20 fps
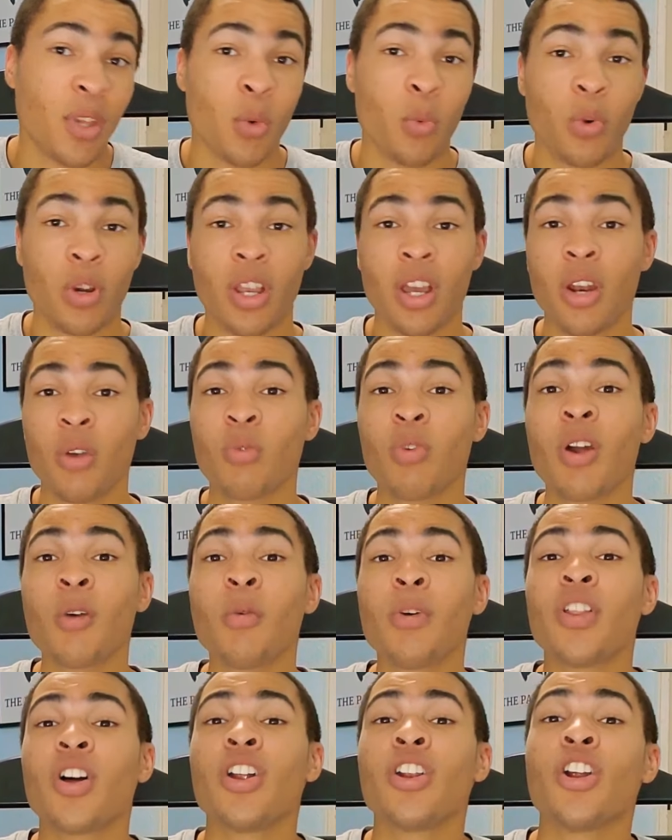we're going to run
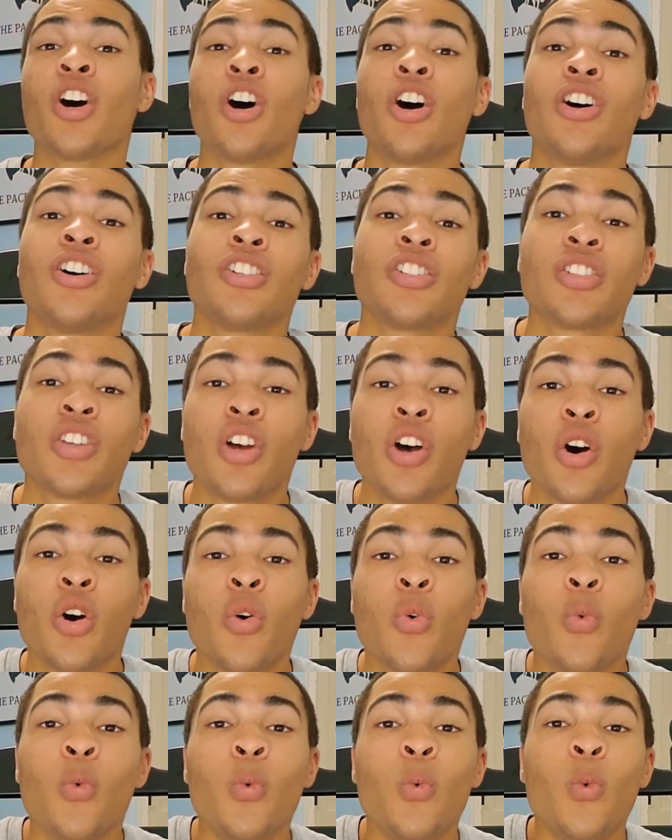with our dogs
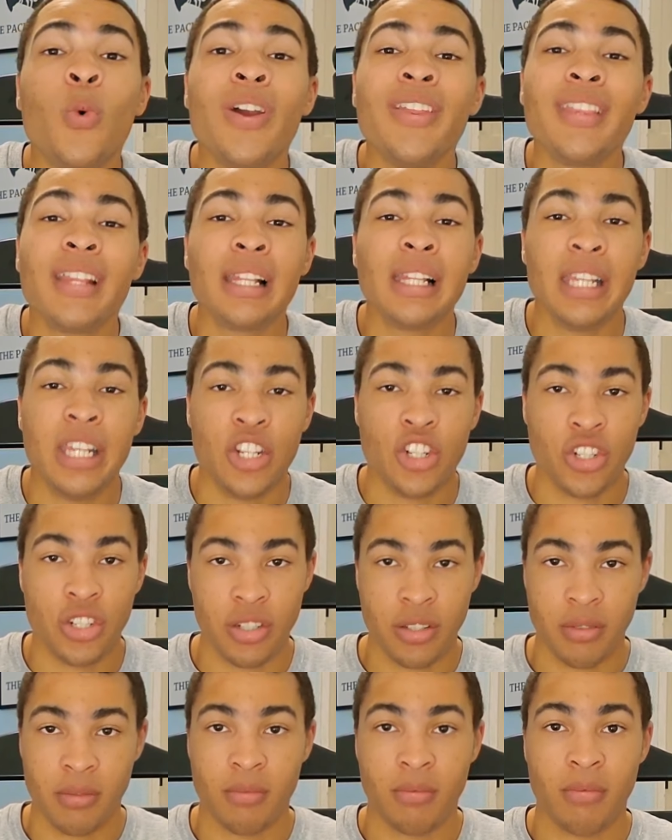with a
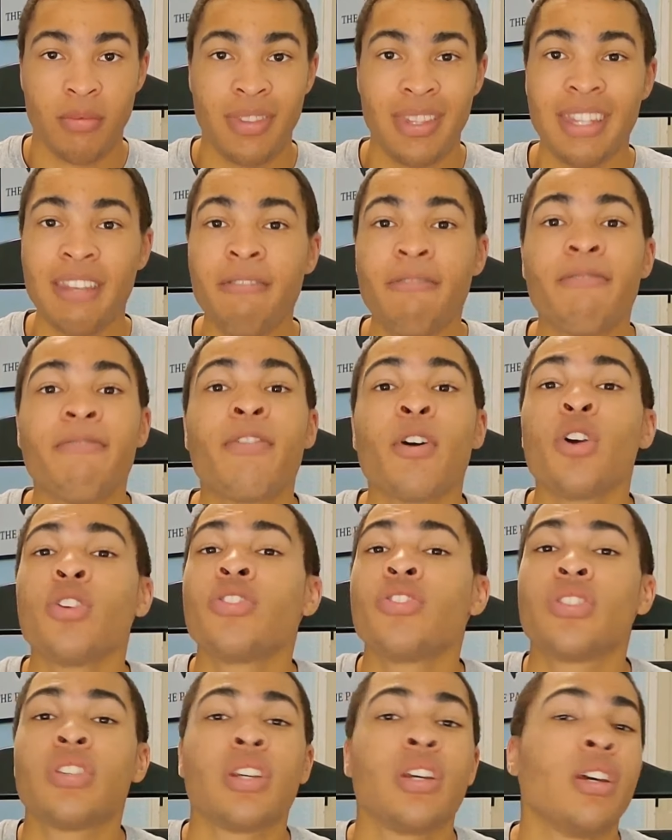leash. The
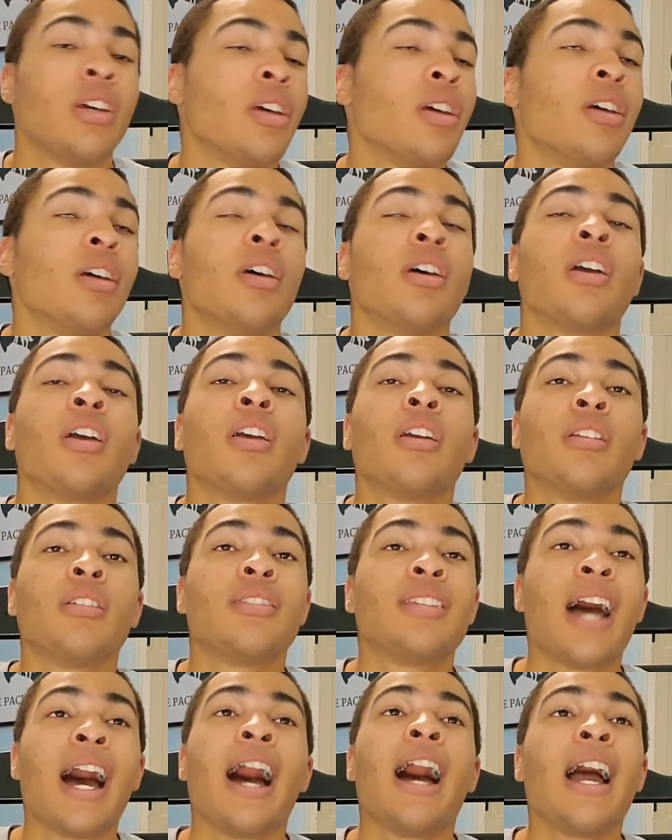first
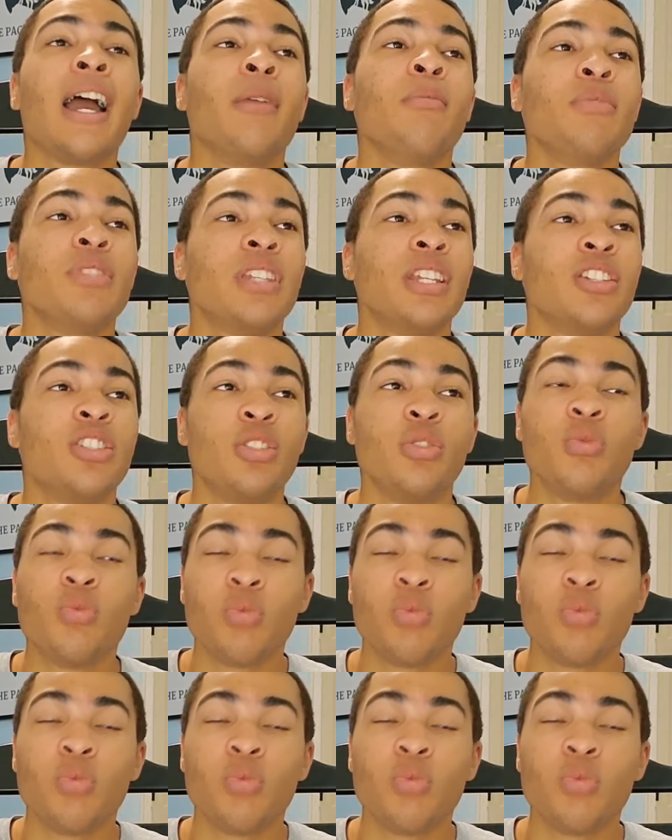times that you